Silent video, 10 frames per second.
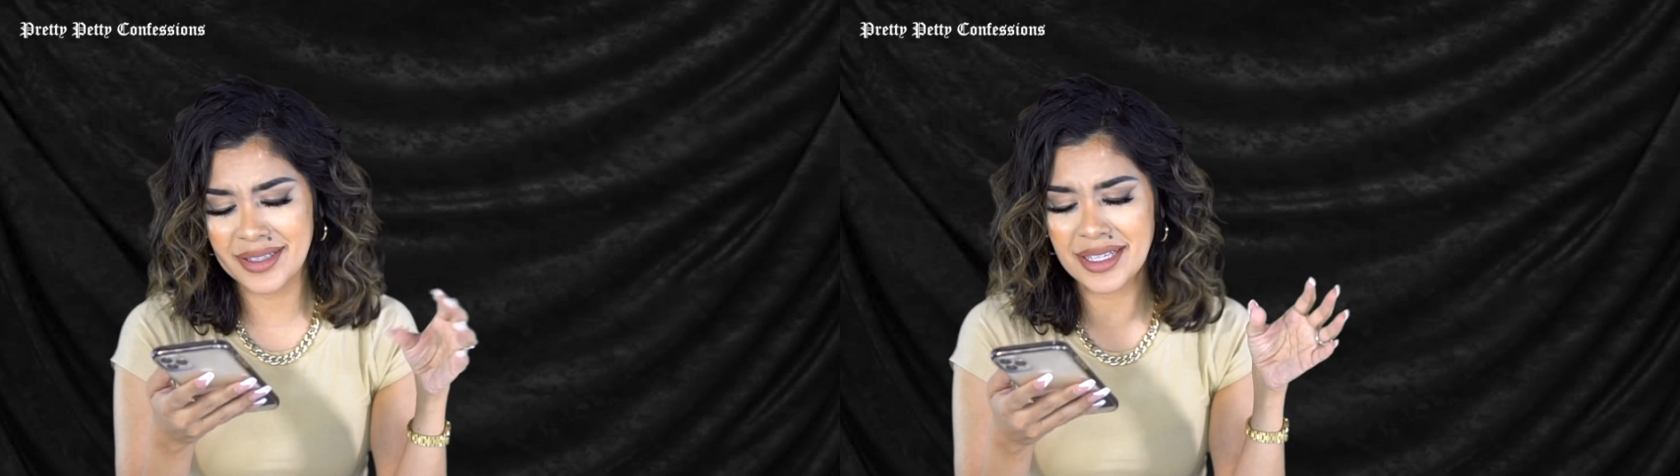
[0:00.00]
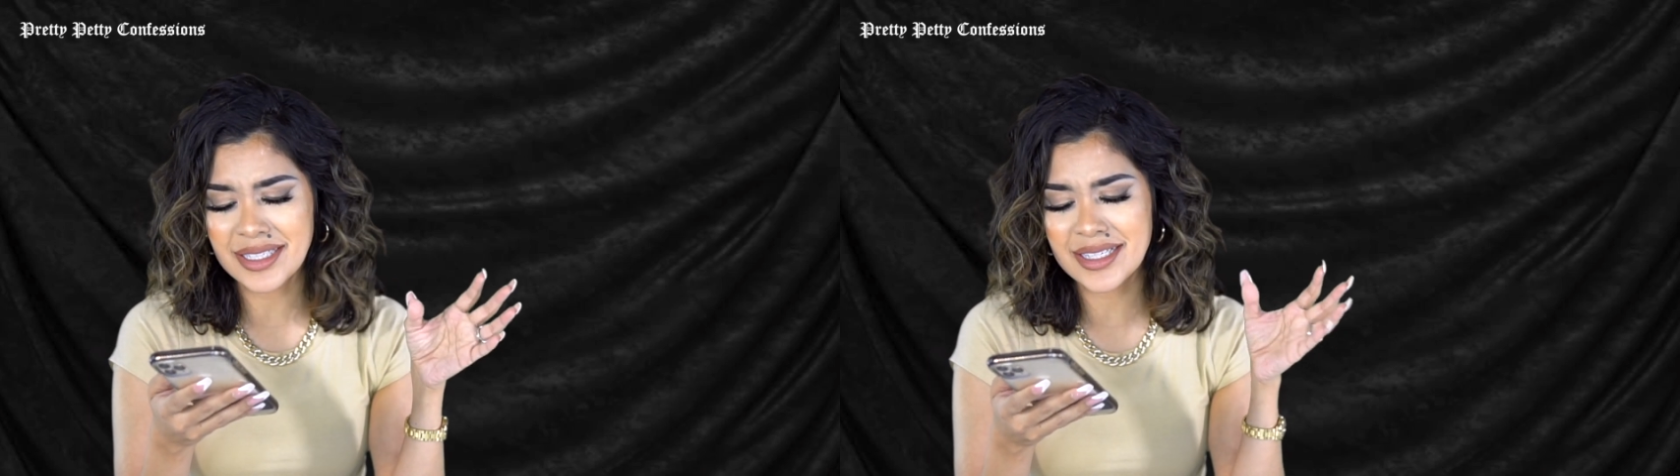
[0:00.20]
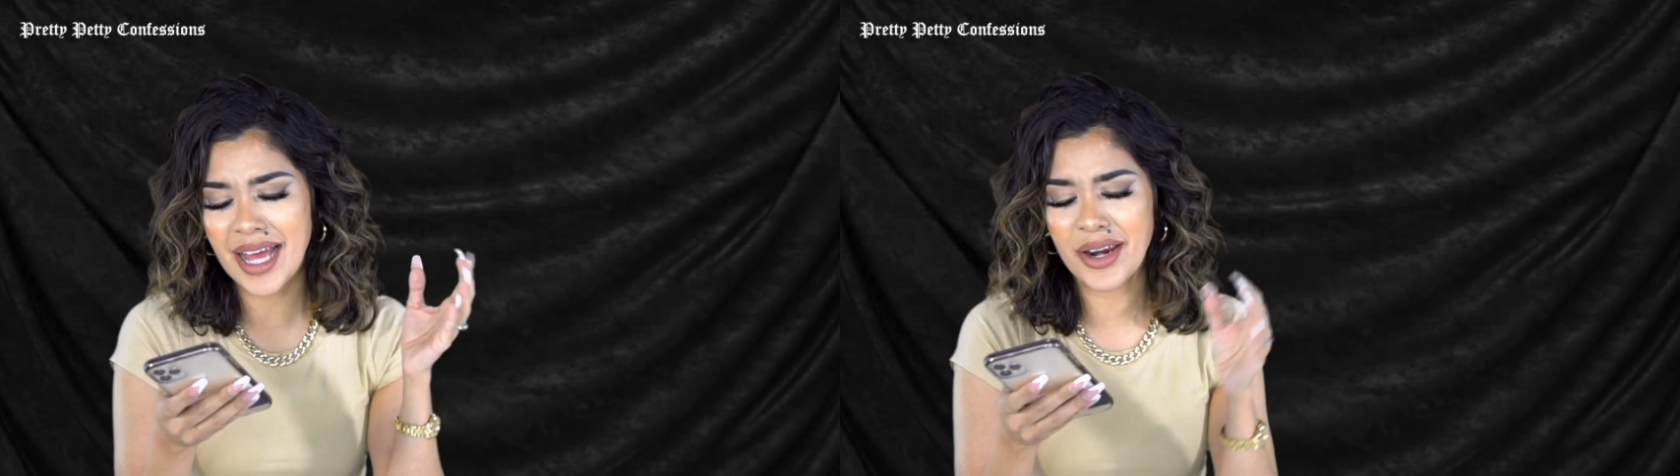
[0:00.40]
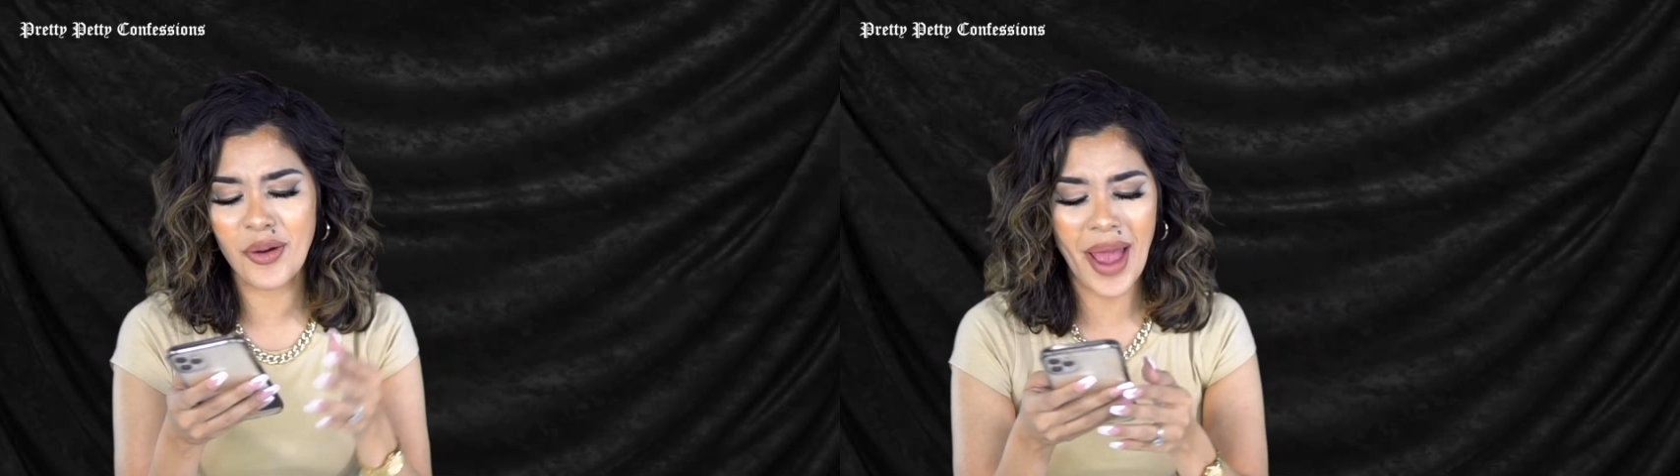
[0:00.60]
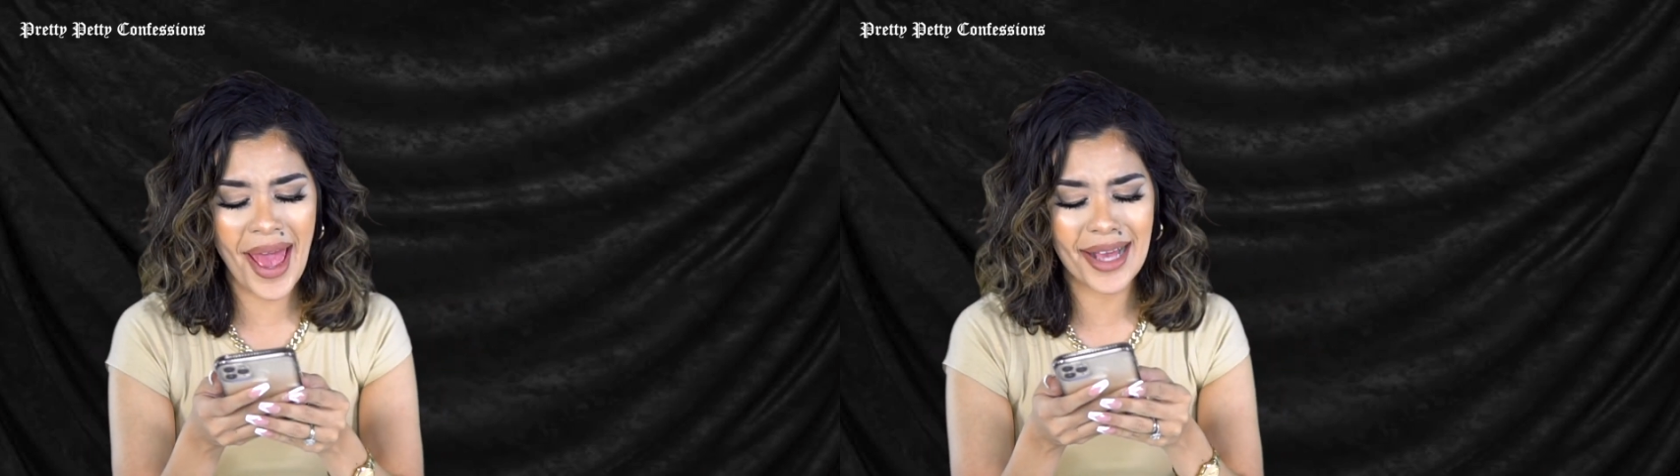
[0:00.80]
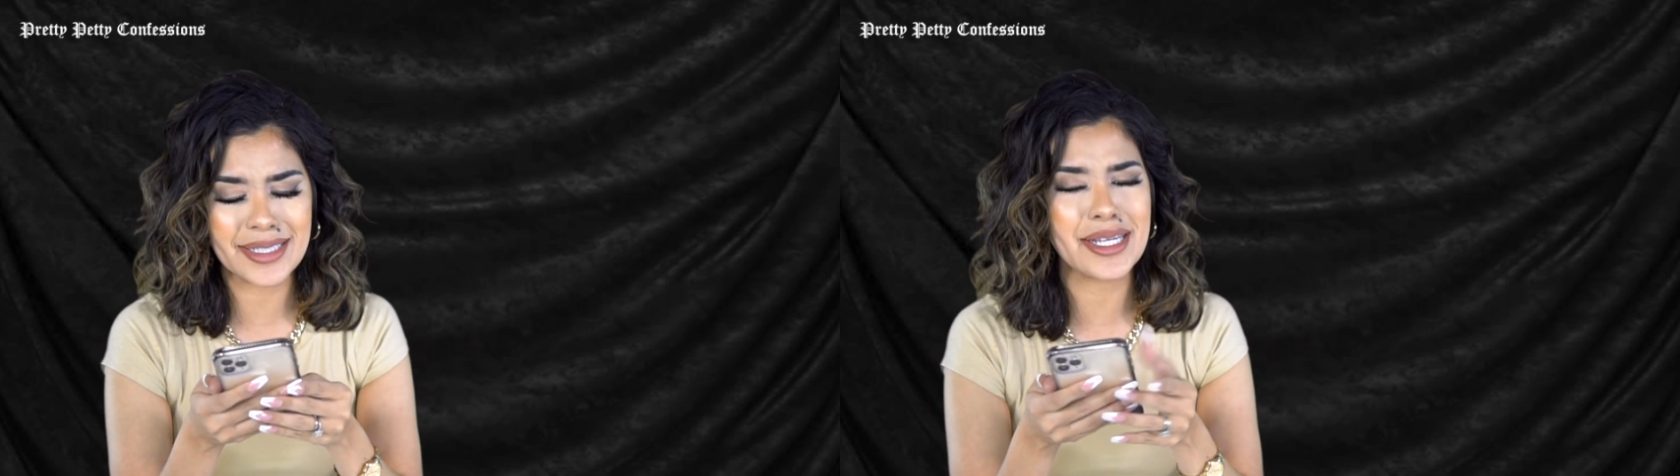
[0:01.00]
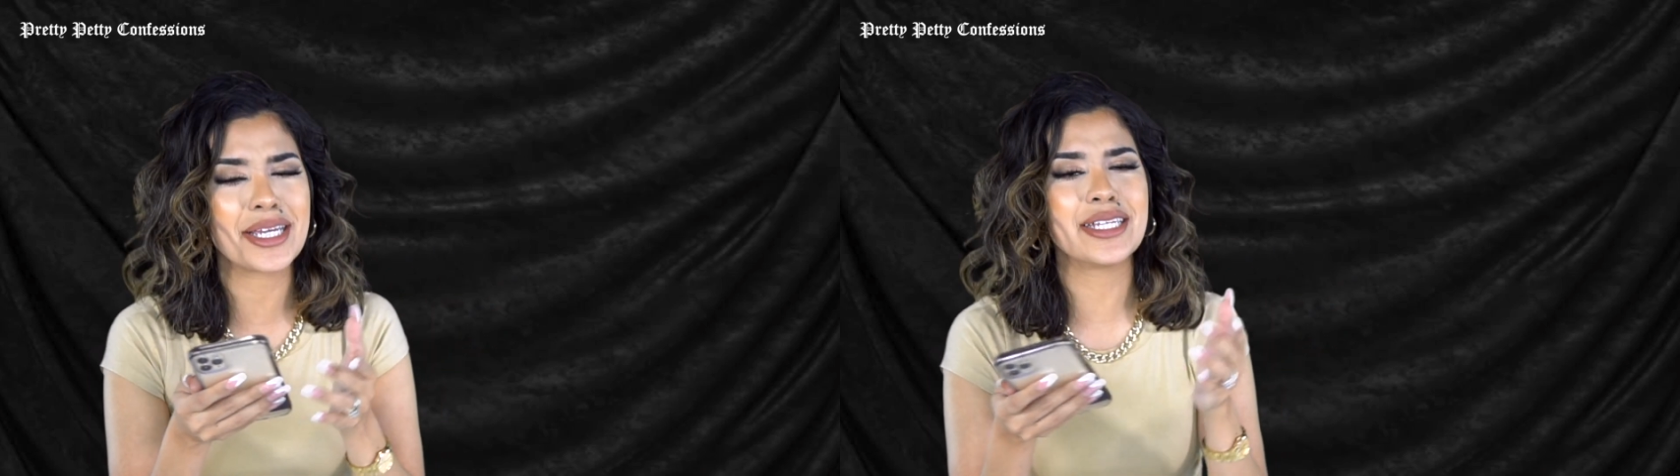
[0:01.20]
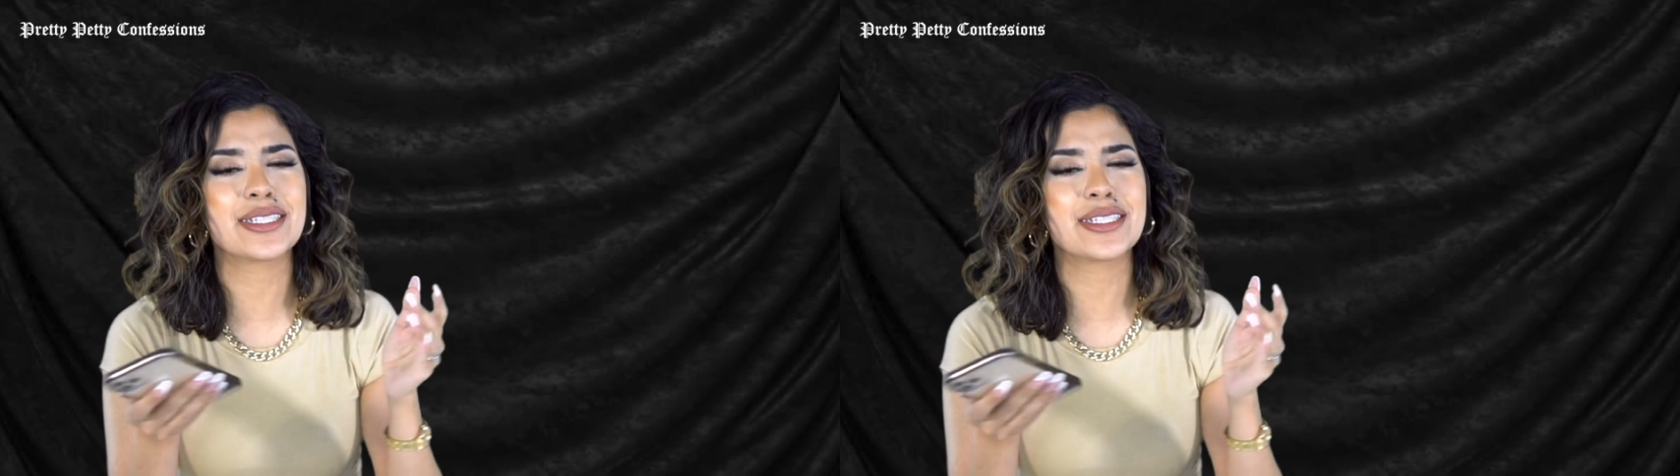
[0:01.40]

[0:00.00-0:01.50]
This is not no ass, Nikki.